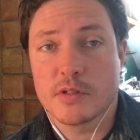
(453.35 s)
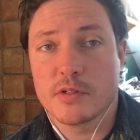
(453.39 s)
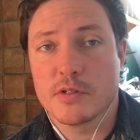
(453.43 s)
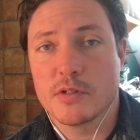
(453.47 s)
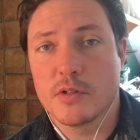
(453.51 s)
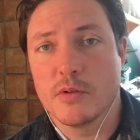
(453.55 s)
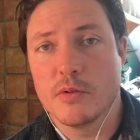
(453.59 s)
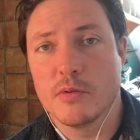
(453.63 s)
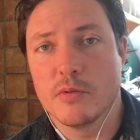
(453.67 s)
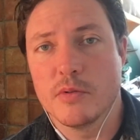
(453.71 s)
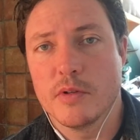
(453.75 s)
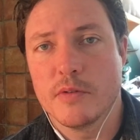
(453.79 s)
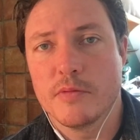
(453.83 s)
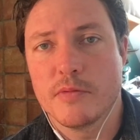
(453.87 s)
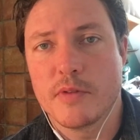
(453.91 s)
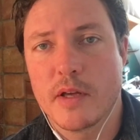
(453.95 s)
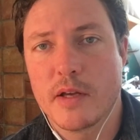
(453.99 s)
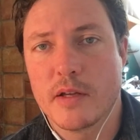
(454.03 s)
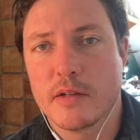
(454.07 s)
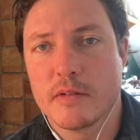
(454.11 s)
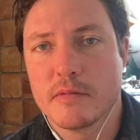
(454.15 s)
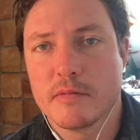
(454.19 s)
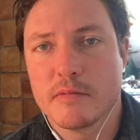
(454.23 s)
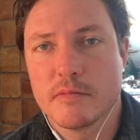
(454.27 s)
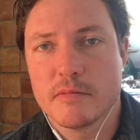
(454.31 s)
So if
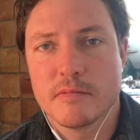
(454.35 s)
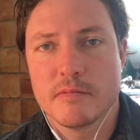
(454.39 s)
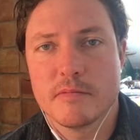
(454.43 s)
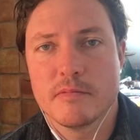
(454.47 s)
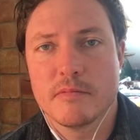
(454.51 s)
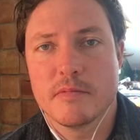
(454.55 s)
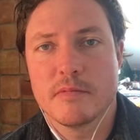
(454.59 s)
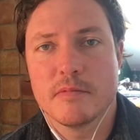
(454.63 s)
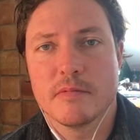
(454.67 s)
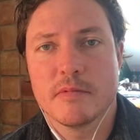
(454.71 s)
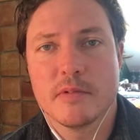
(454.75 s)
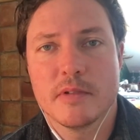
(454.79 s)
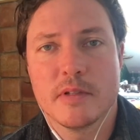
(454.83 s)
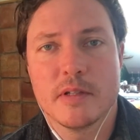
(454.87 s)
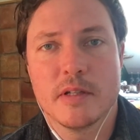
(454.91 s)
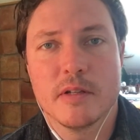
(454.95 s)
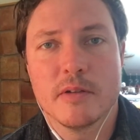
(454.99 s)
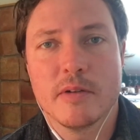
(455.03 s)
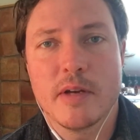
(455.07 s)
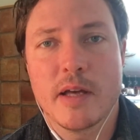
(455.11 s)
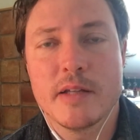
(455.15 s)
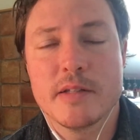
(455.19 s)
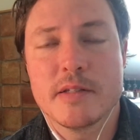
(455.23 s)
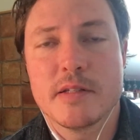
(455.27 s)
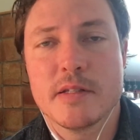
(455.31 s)
that
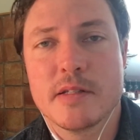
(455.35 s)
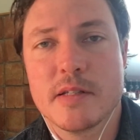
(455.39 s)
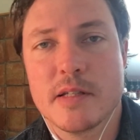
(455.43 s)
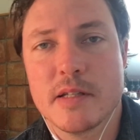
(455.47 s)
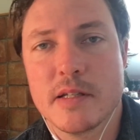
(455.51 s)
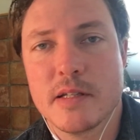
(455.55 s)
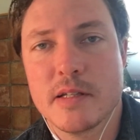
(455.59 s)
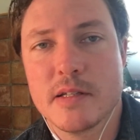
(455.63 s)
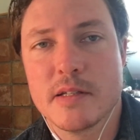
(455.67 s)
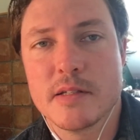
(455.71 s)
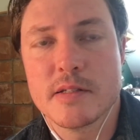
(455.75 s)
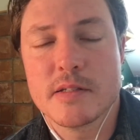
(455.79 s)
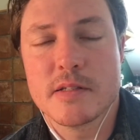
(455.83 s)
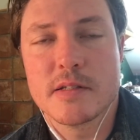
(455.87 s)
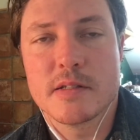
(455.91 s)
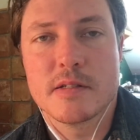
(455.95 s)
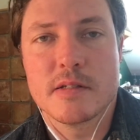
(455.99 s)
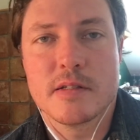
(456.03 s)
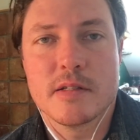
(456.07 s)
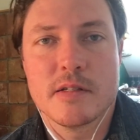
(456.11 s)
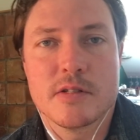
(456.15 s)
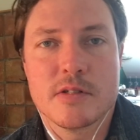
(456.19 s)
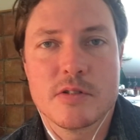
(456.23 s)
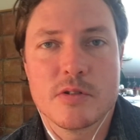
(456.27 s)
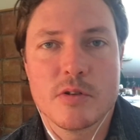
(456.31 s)
entity is
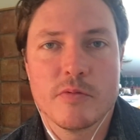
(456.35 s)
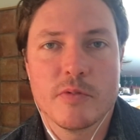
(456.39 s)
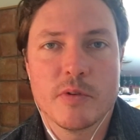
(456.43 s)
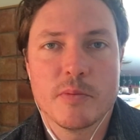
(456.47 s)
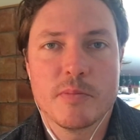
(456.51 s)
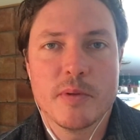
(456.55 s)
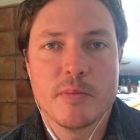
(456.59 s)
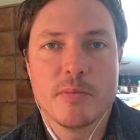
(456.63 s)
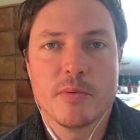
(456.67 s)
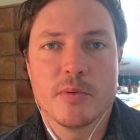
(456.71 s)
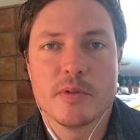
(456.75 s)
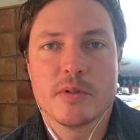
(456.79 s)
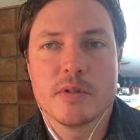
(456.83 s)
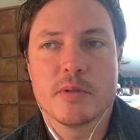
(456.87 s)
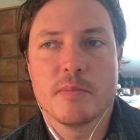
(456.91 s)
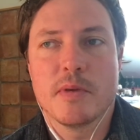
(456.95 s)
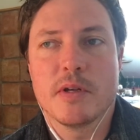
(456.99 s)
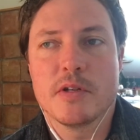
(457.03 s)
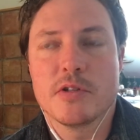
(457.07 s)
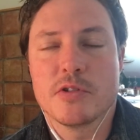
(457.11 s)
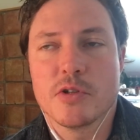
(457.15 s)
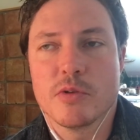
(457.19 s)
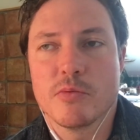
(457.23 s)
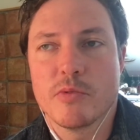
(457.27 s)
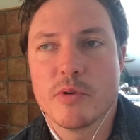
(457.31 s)
serving people with
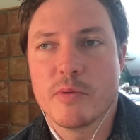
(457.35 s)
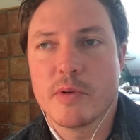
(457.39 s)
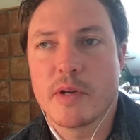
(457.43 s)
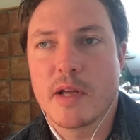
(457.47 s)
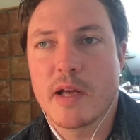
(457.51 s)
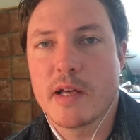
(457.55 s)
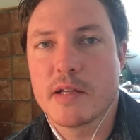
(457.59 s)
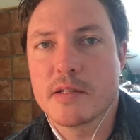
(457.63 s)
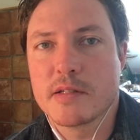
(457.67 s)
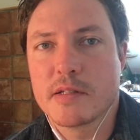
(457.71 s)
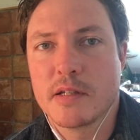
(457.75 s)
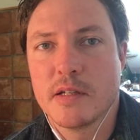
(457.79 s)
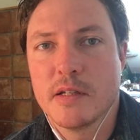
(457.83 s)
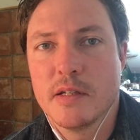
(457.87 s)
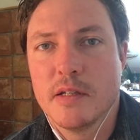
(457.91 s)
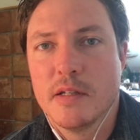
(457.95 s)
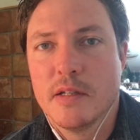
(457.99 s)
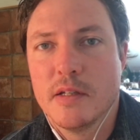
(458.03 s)
dementia, we would ask,